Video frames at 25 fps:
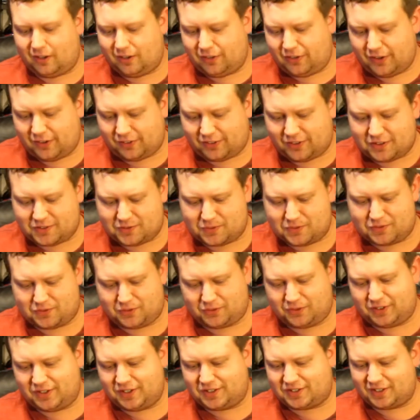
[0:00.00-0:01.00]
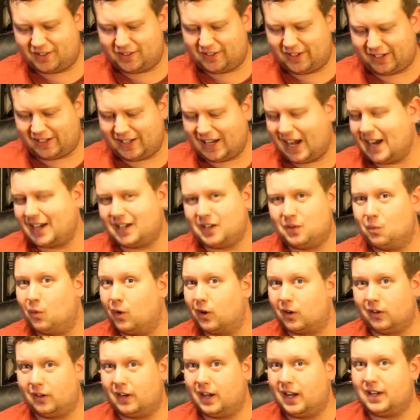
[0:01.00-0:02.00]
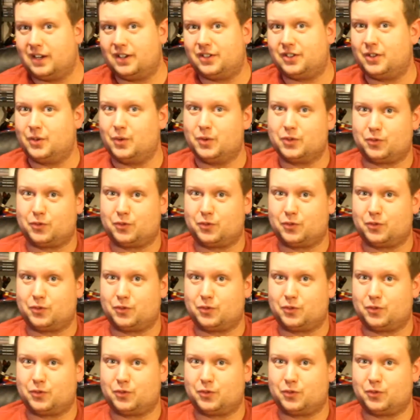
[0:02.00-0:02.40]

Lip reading: I think this was released in, like, 91 or 92.